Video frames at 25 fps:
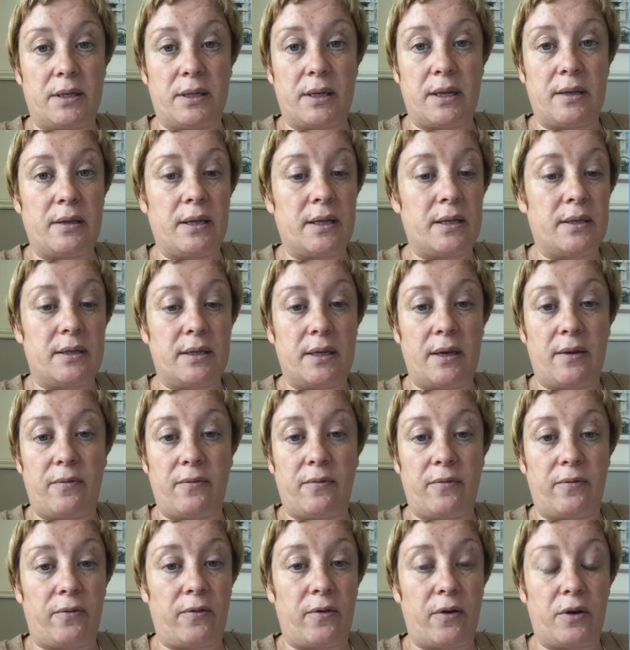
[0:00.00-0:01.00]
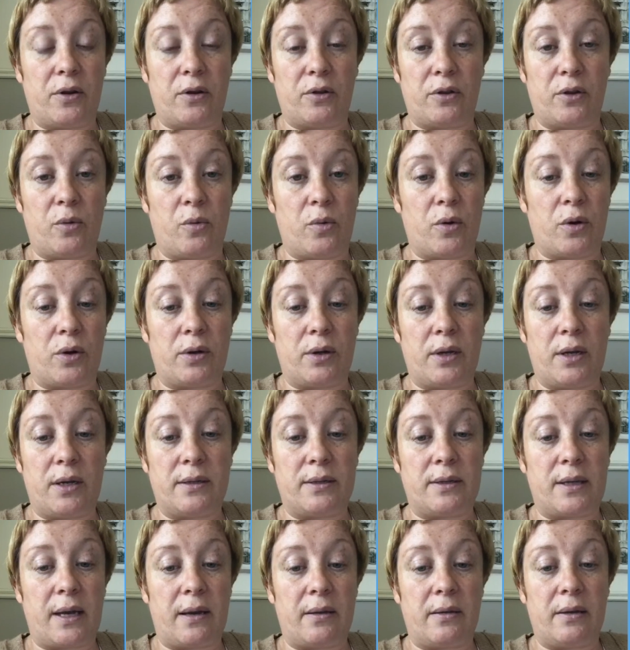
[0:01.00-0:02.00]
and then saving for another one is
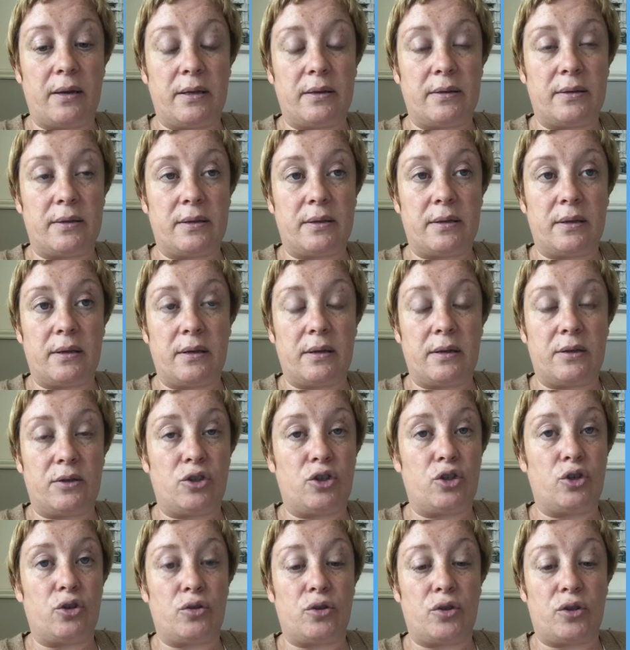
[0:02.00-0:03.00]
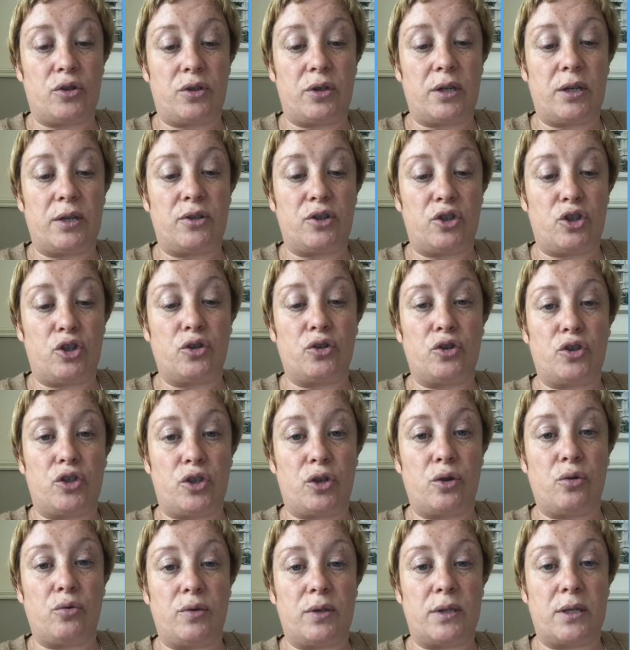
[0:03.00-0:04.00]
just
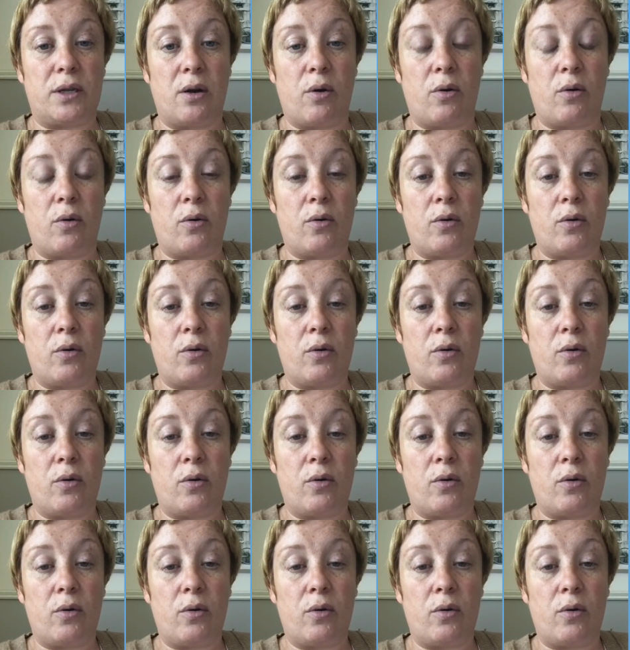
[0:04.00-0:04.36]
too slow.